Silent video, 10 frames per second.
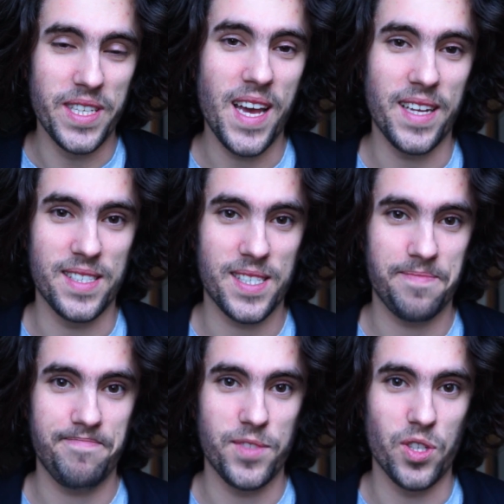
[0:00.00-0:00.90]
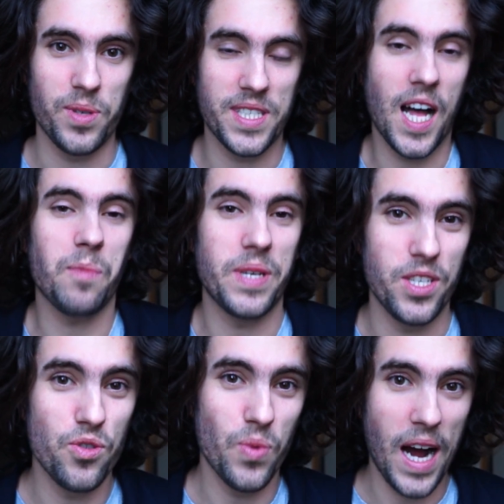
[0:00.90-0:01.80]
the end. You know, it's helping
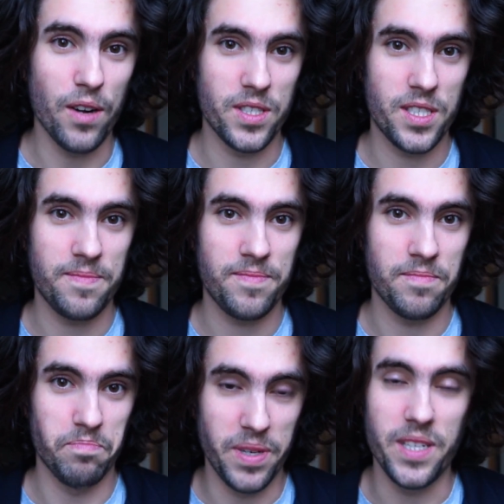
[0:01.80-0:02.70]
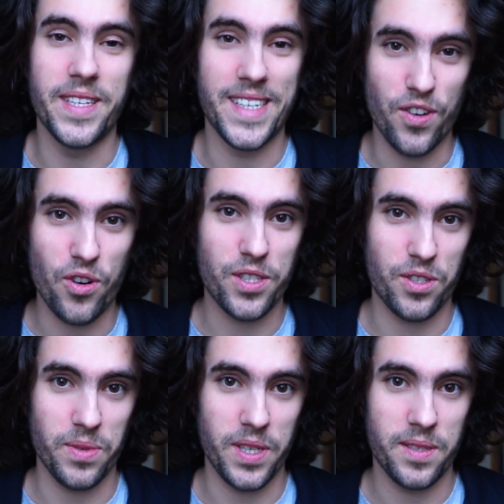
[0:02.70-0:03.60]
you out building an art
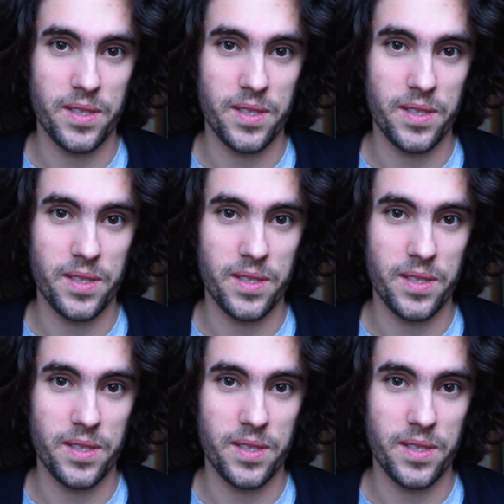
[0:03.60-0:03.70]
career,